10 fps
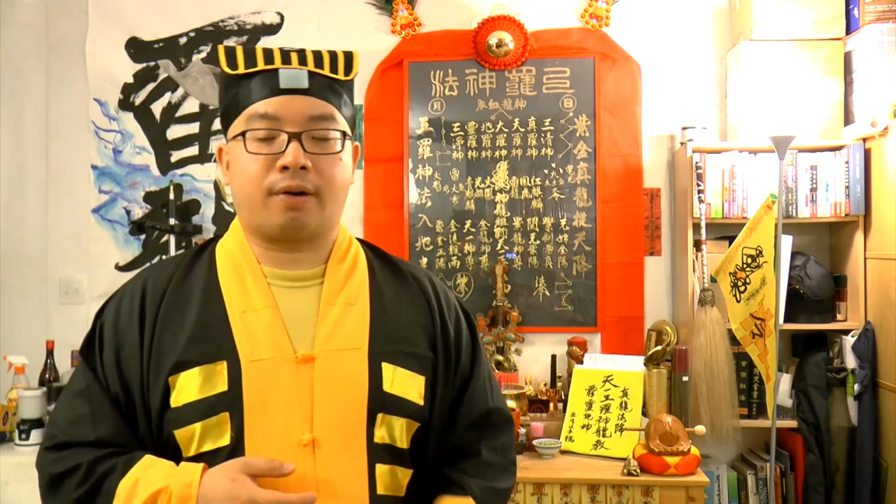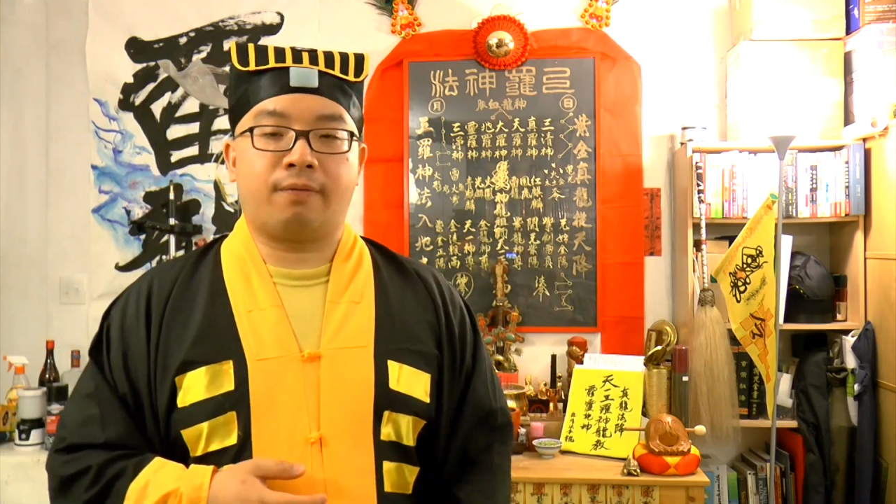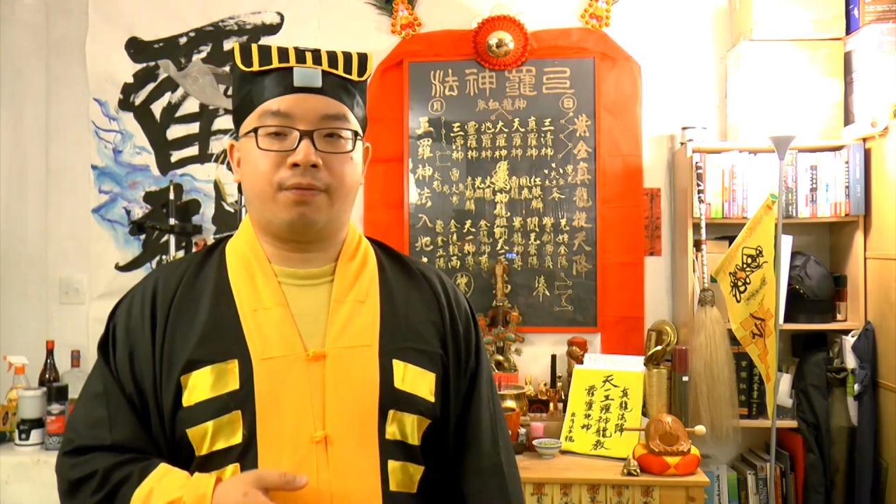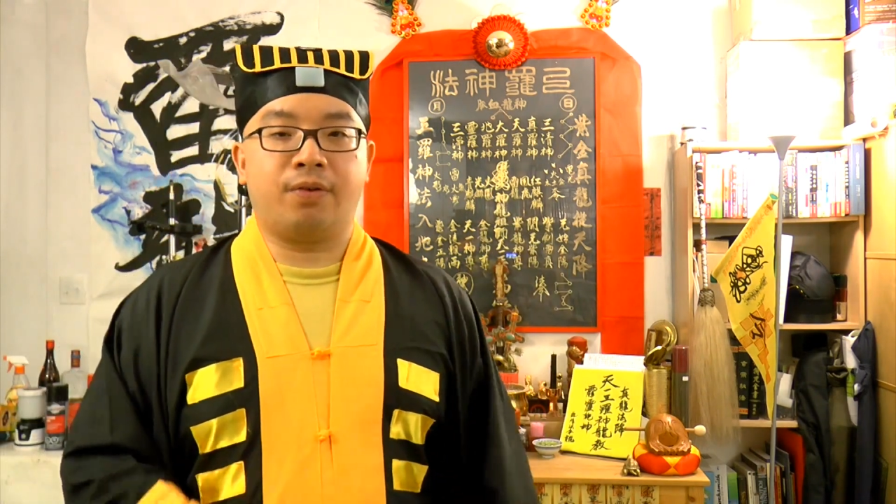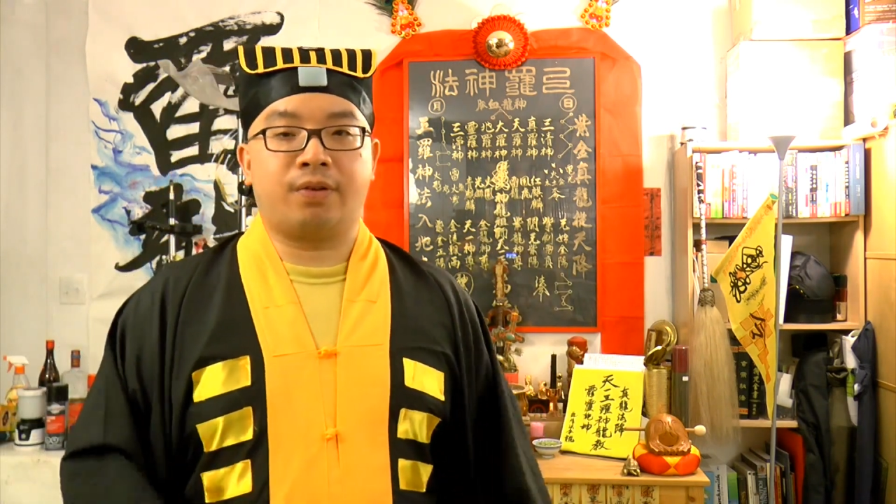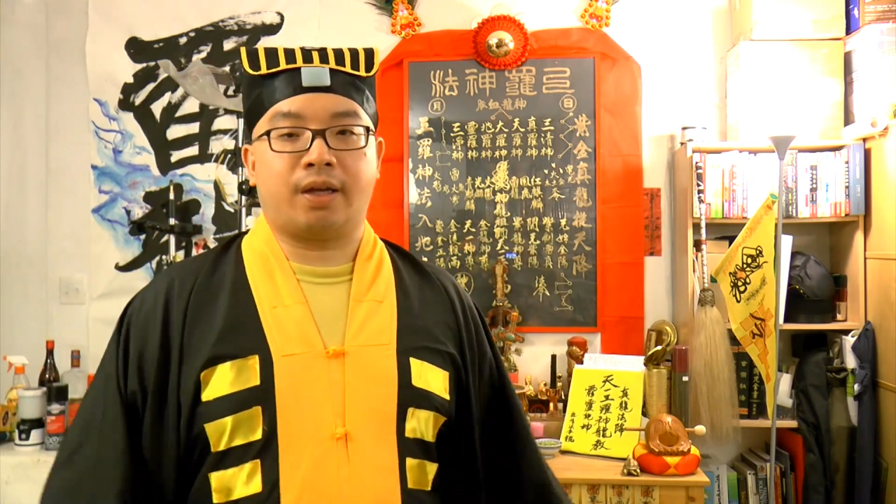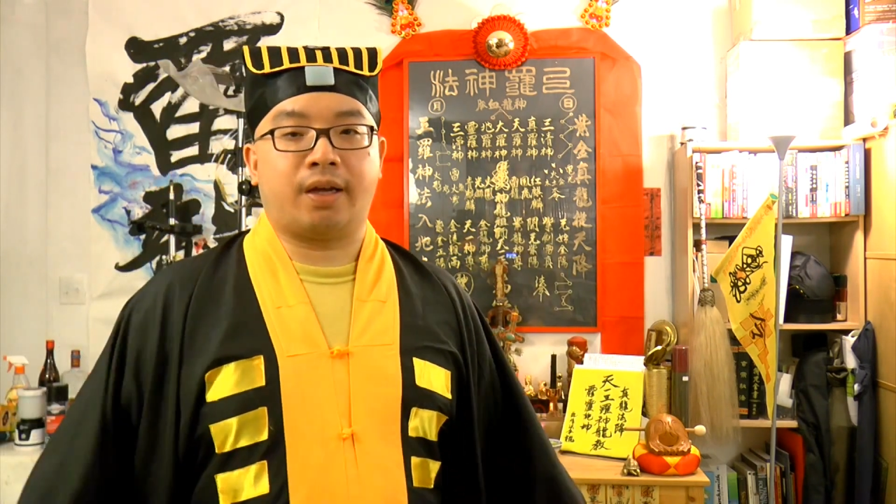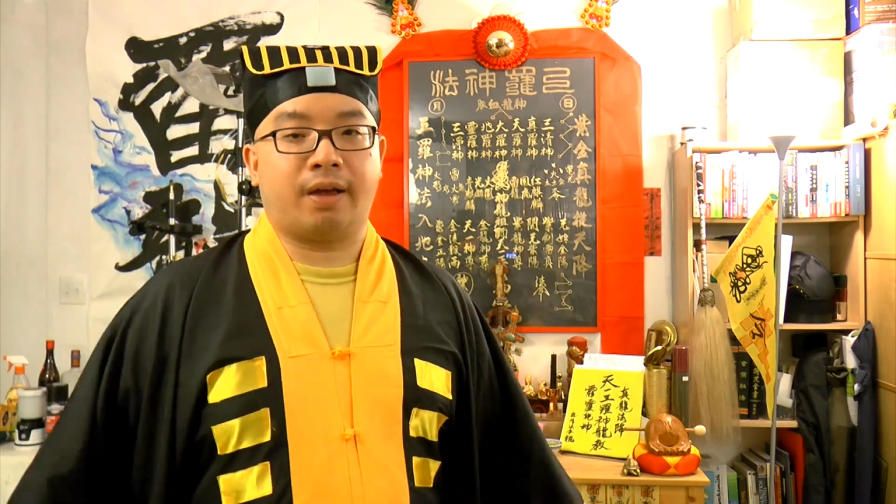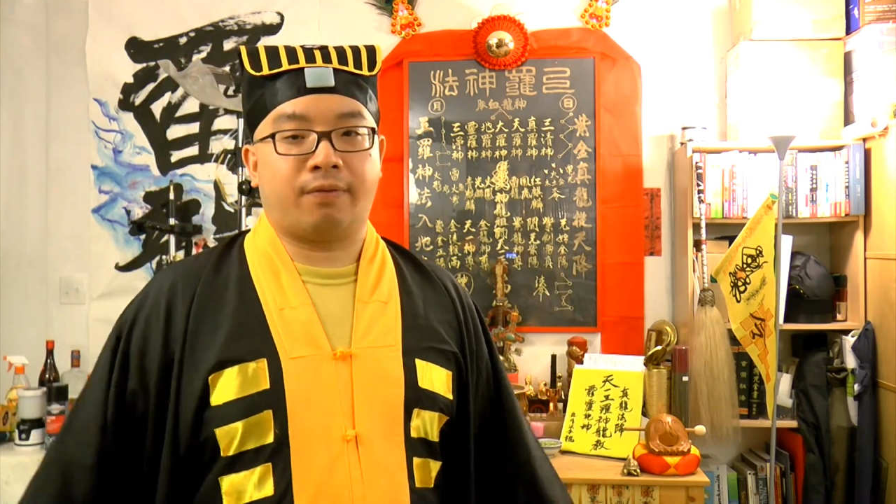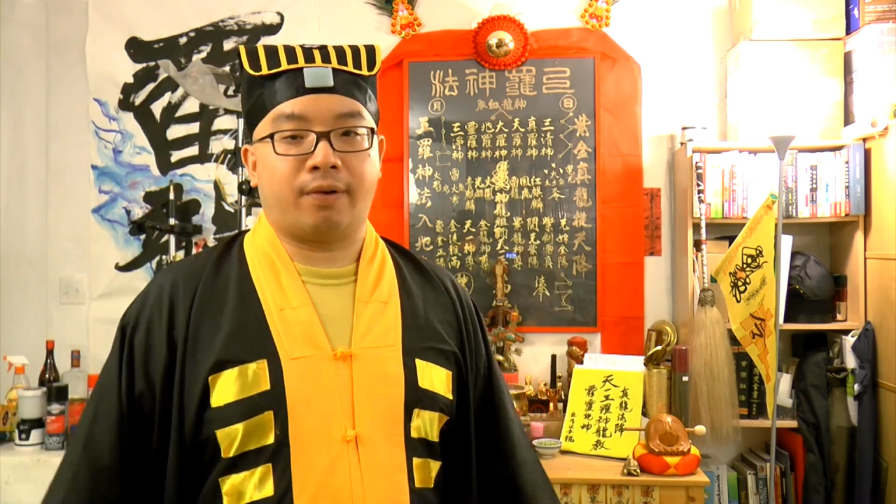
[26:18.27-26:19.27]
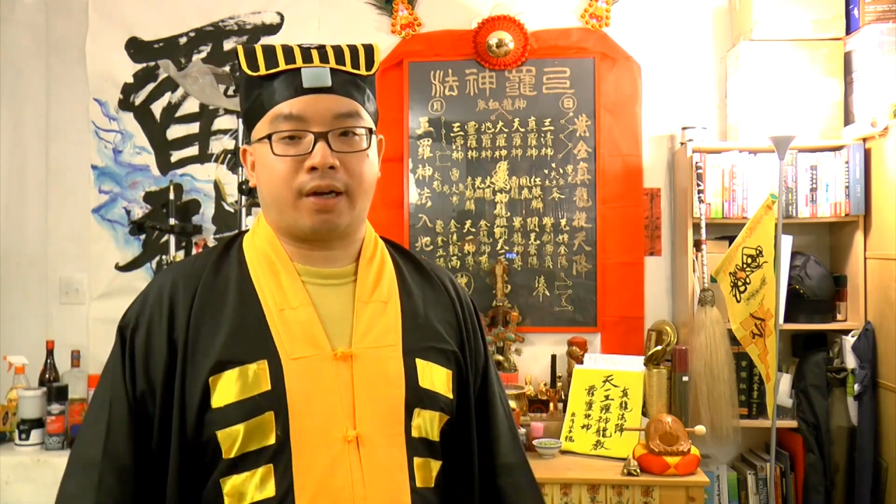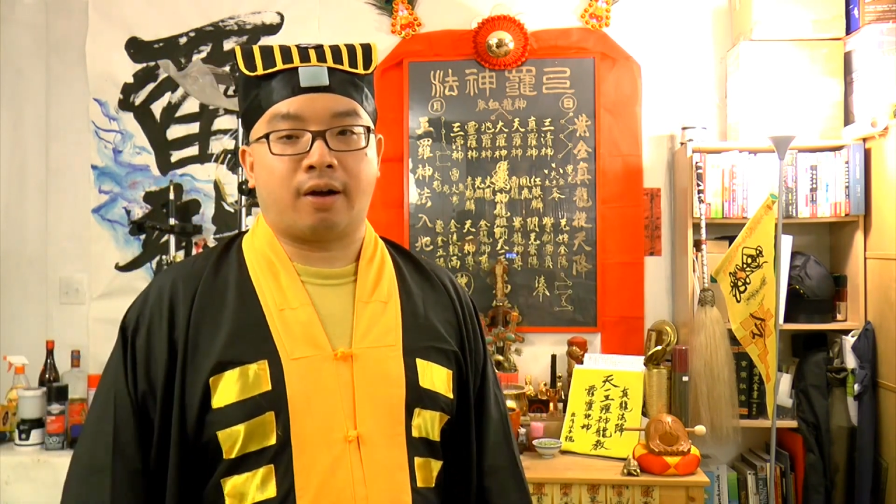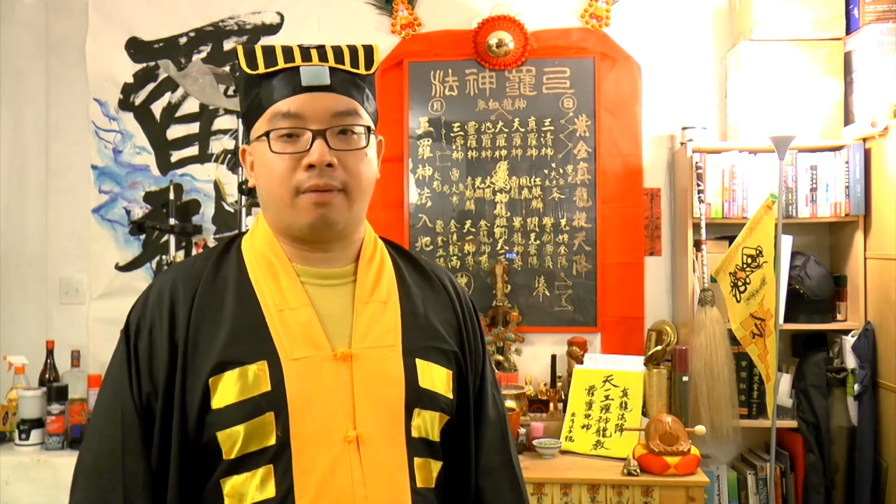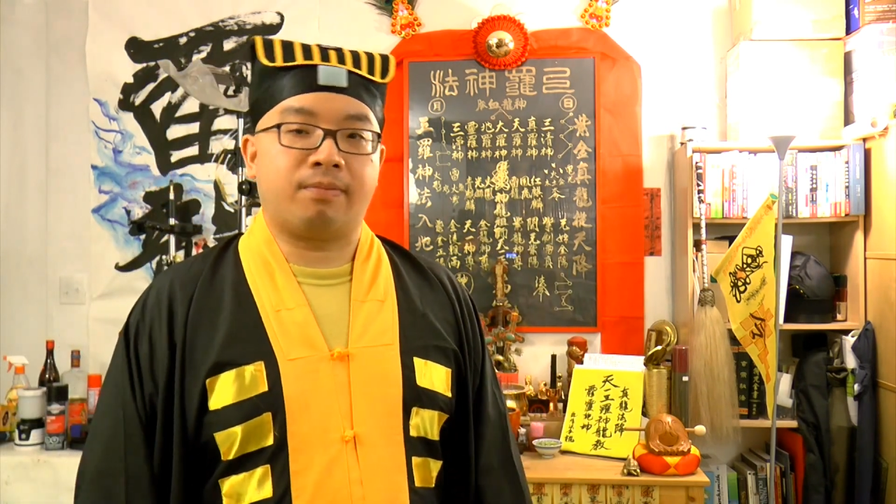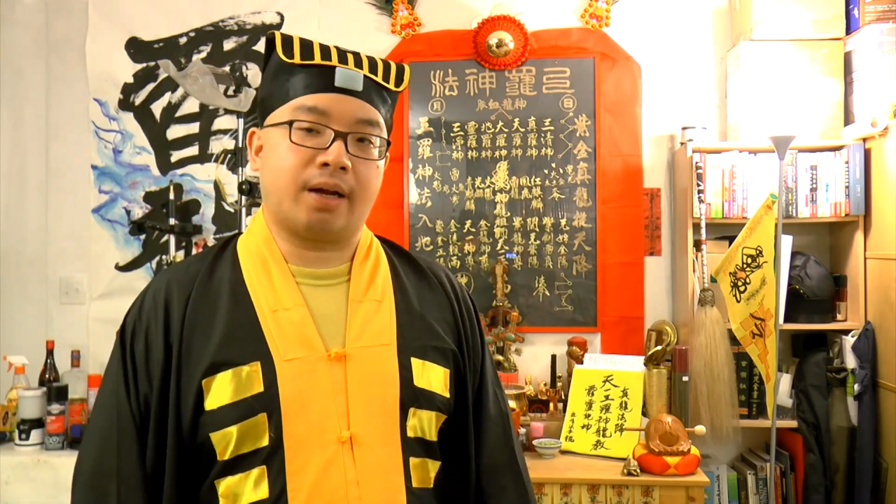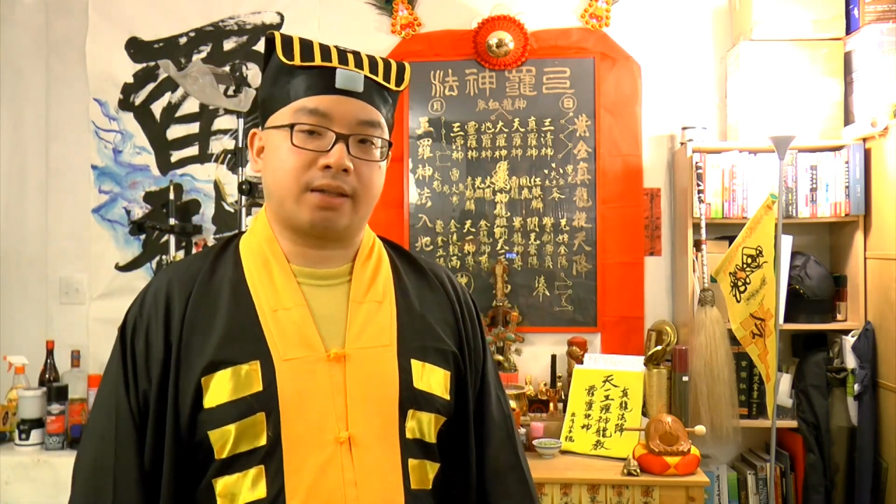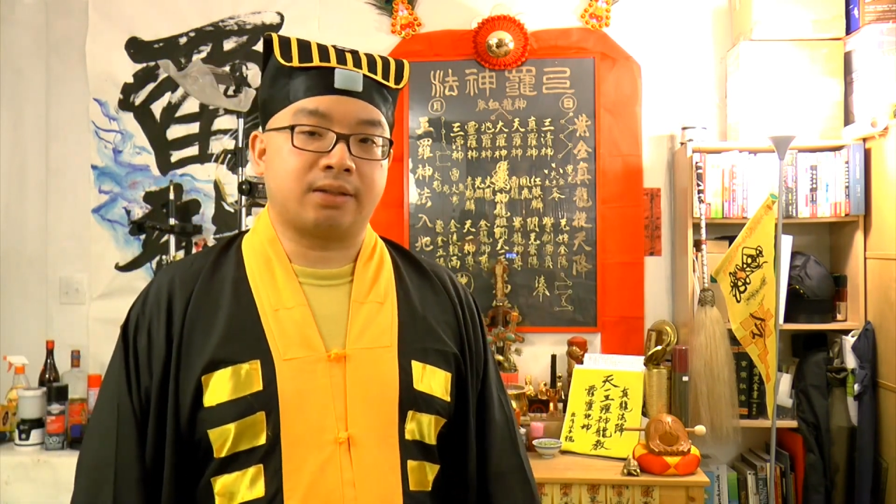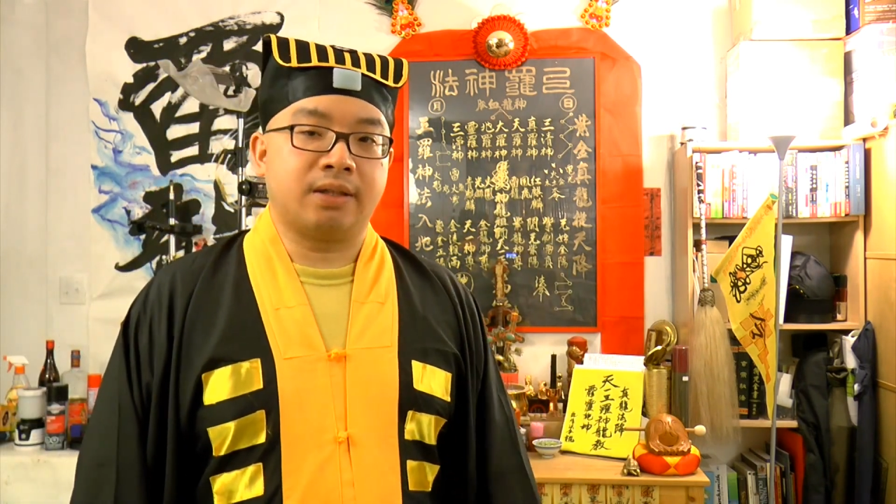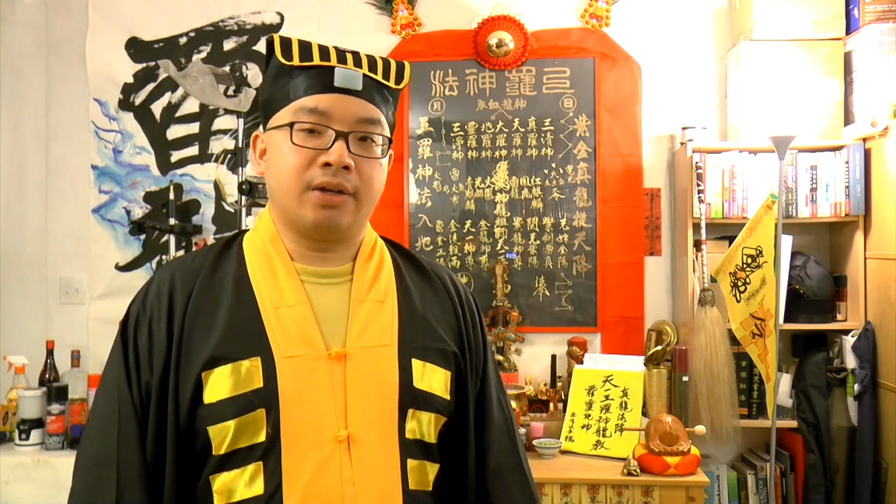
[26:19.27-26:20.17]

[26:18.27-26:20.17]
confusing and very complex.